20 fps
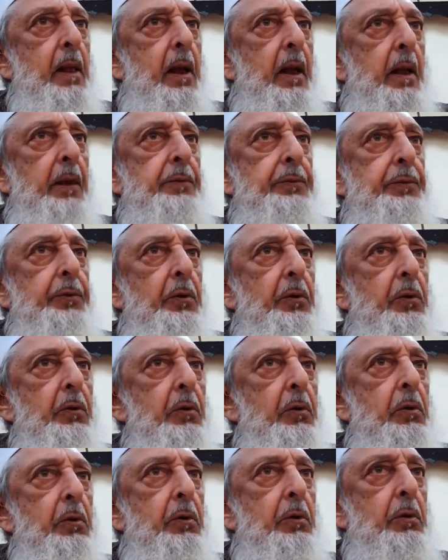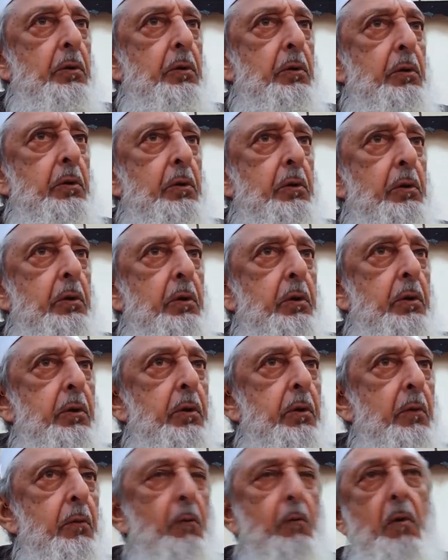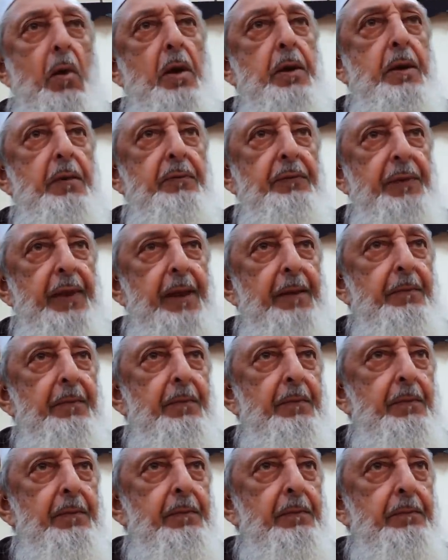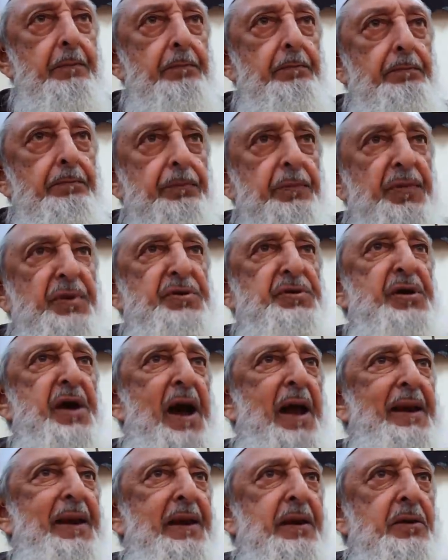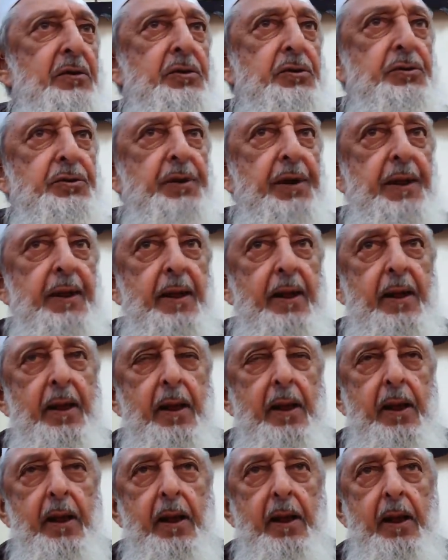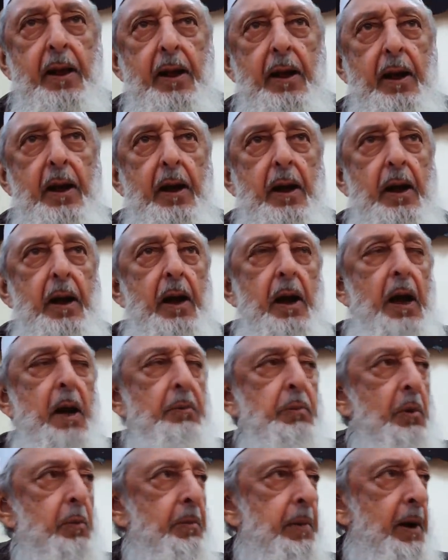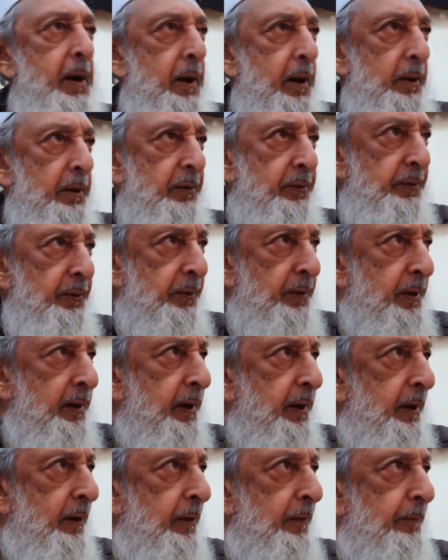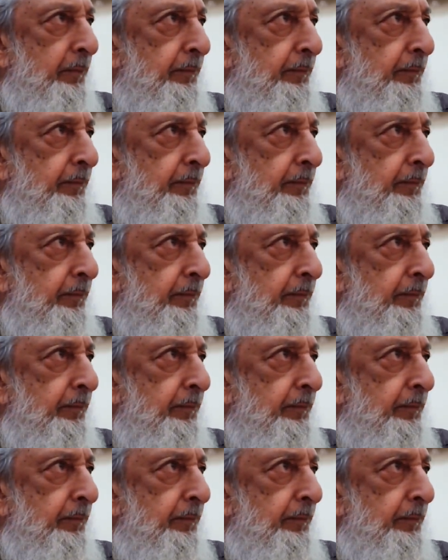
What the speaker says: And so one of them challenged Abu Bakr Siddiq,